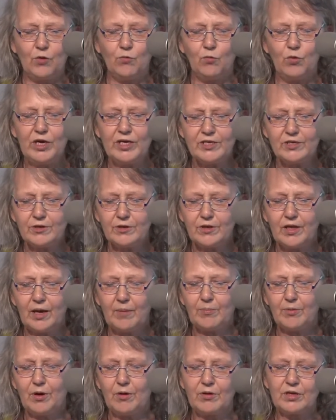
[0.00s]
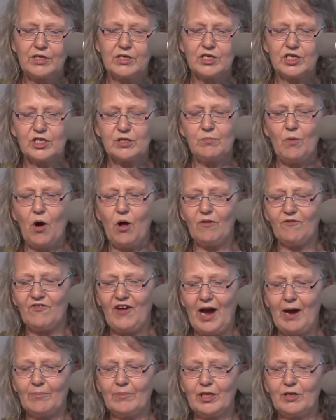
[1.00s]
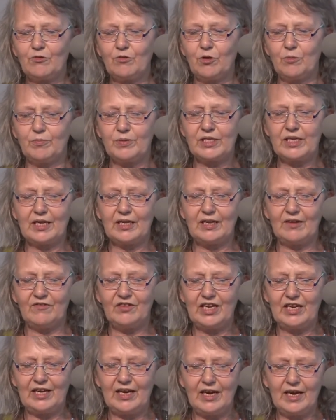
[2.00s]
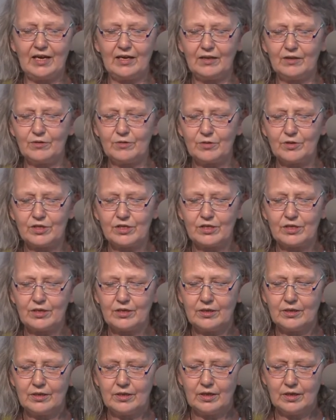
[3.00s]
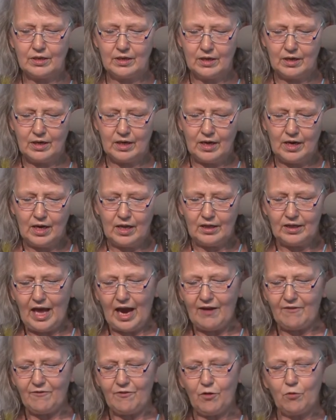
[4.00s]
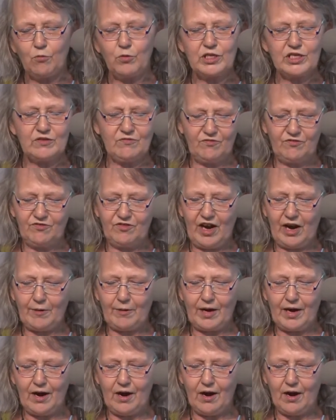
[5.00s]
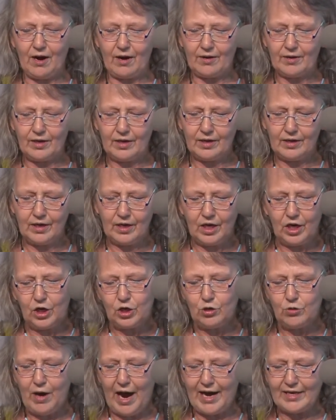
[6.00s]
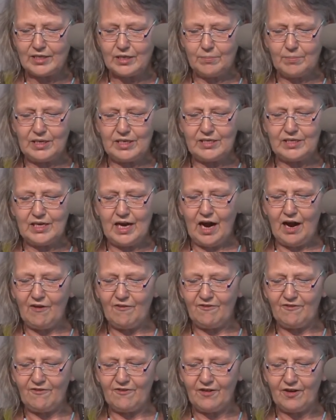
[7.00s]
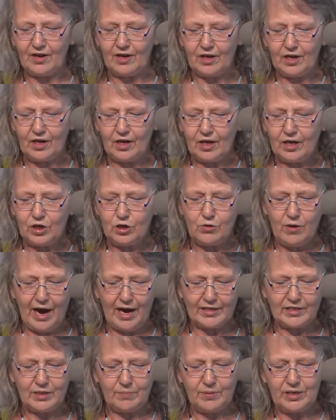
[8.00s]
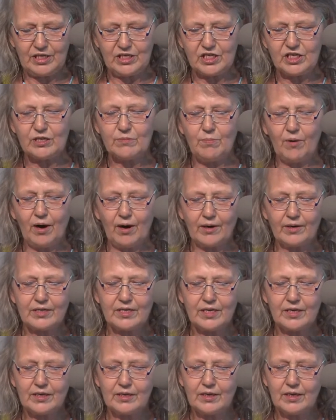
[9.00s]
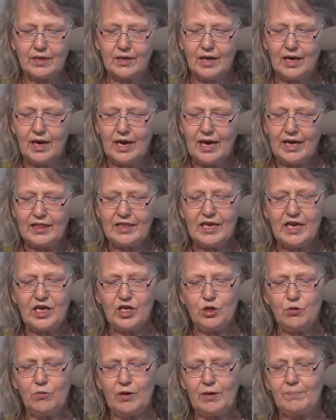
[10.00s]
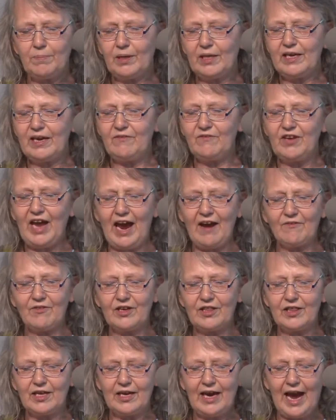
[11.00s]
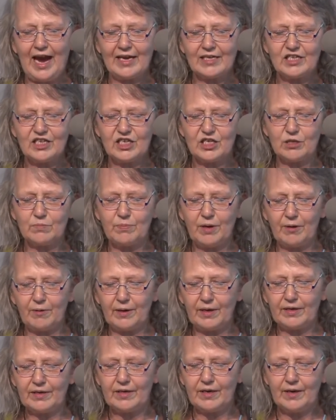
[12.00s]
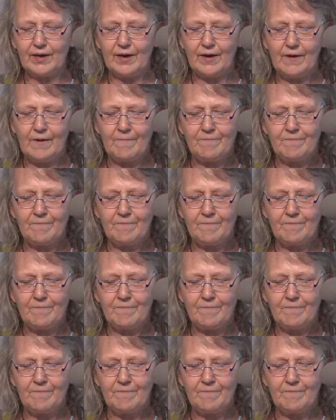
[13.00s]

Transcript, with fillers: In winter, they broke into small family groups and lived in igloos. Life was very hard. You had to be tough. You had to be smart. The Inuit believed everything has a spirit.